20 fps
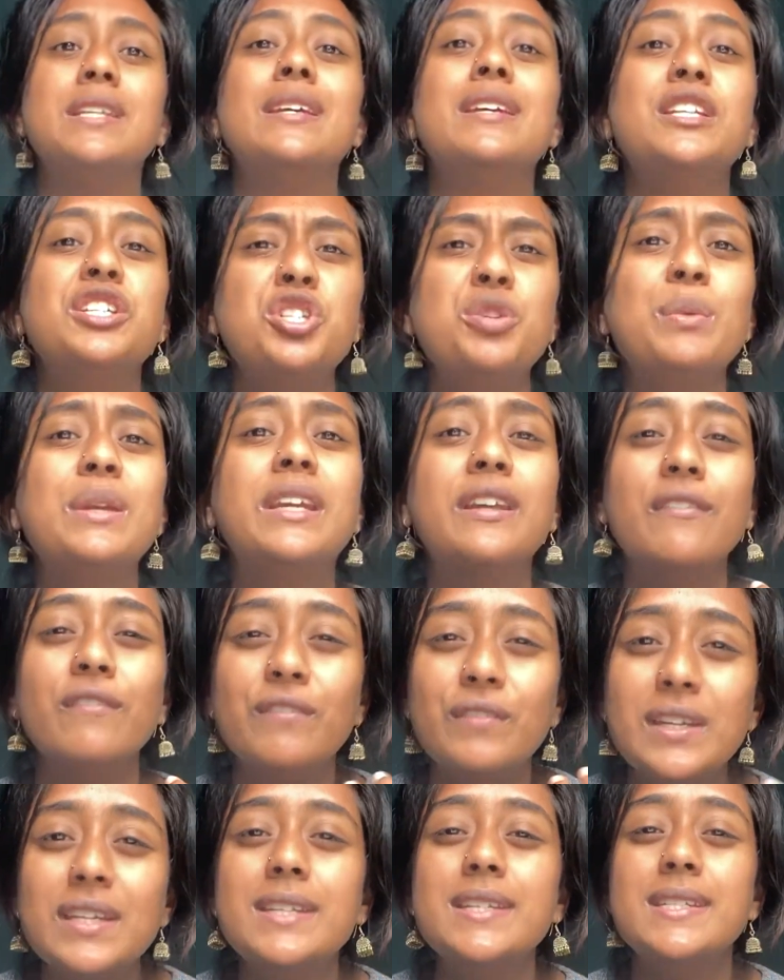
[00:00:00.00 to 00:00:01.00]
It should be
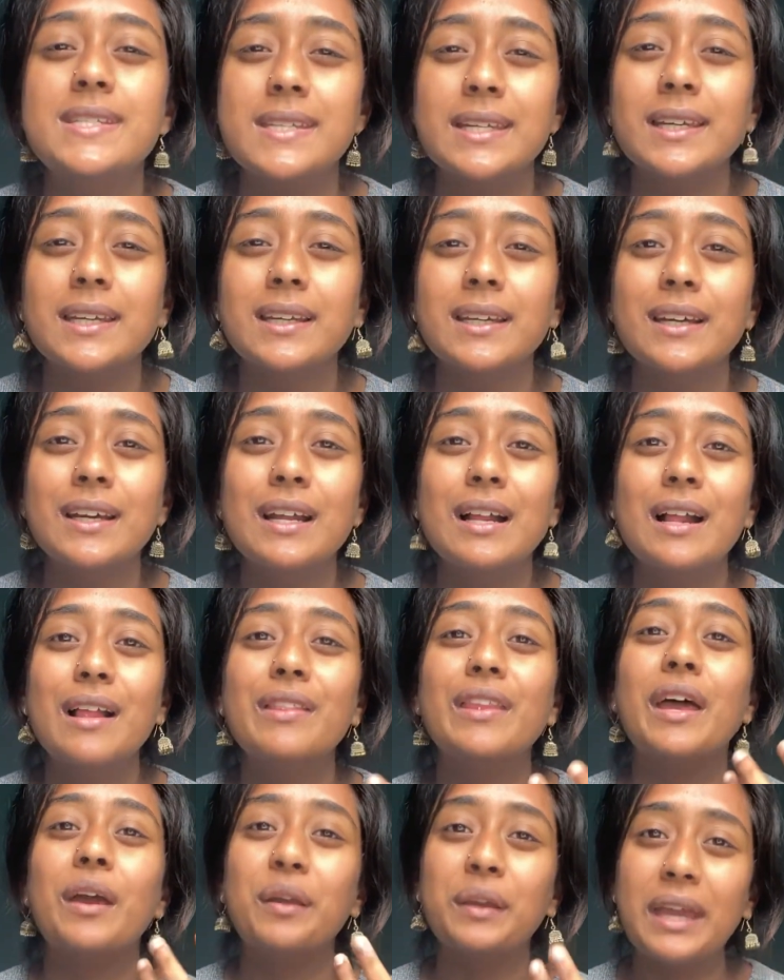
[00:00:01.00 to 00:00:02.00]
convincing
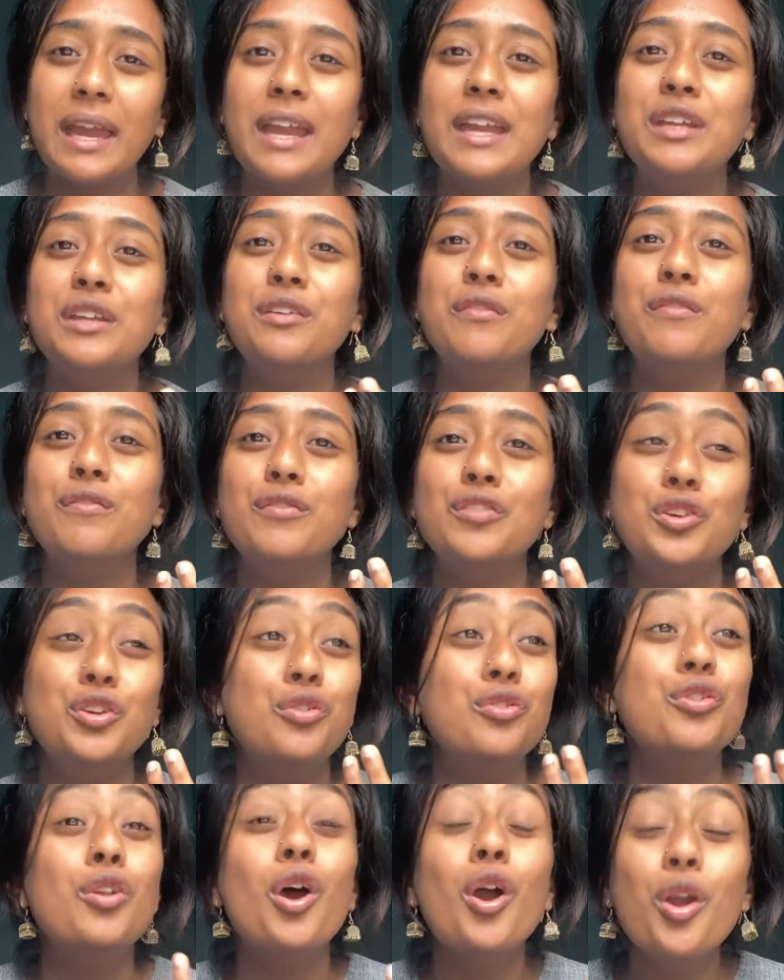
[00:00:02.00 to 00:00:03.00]
that, okay, you
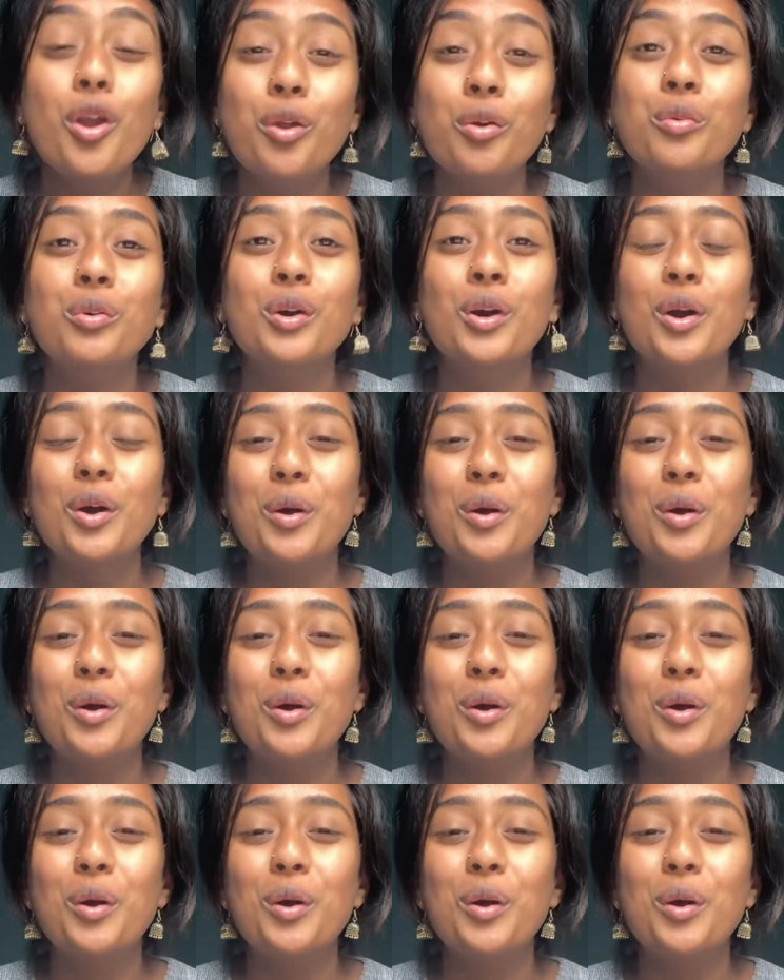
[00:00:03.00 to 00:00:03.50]
know